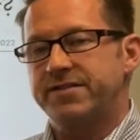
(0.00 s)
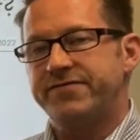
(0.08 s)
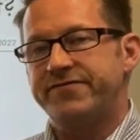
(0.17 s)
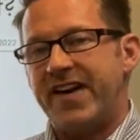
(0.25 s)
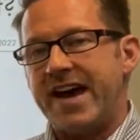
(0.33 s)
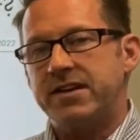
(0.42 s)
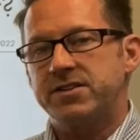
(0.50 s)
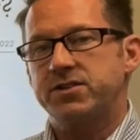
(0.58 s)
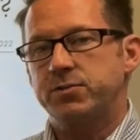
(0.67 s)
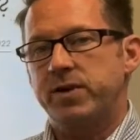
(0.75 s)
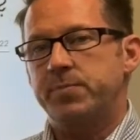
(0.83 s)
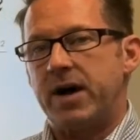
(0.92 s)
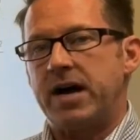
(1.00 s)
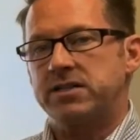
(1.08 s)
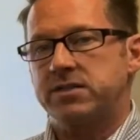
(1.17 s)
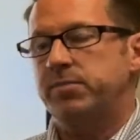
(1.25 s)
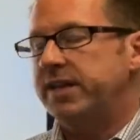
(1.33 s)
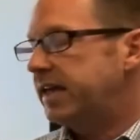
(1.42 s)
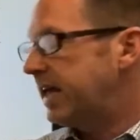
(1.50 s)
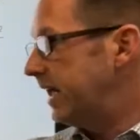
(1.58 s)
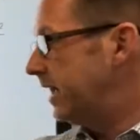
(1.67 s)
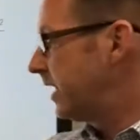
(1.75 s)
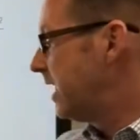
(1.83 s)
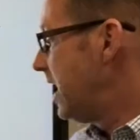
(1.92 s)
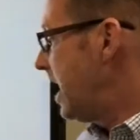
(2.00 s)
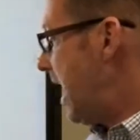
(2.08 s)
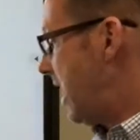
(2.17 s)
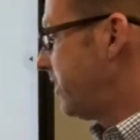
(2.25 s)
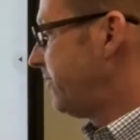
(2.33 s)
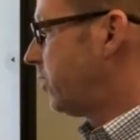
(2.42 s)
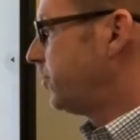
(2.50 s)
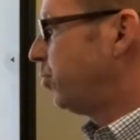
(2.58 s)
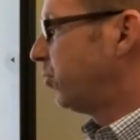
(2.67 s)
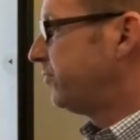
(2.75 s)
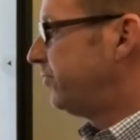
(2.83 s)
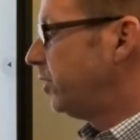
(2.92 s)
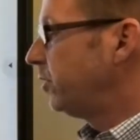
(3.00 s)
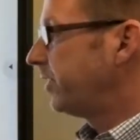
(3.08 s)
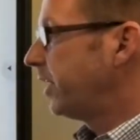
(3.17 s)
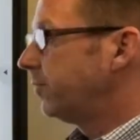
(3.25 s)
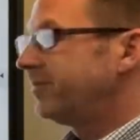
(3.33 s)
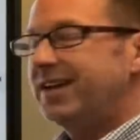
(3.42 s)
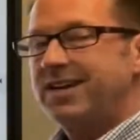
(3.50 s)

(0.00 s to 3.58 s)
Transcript: fast as we possibly can out of our portfolio,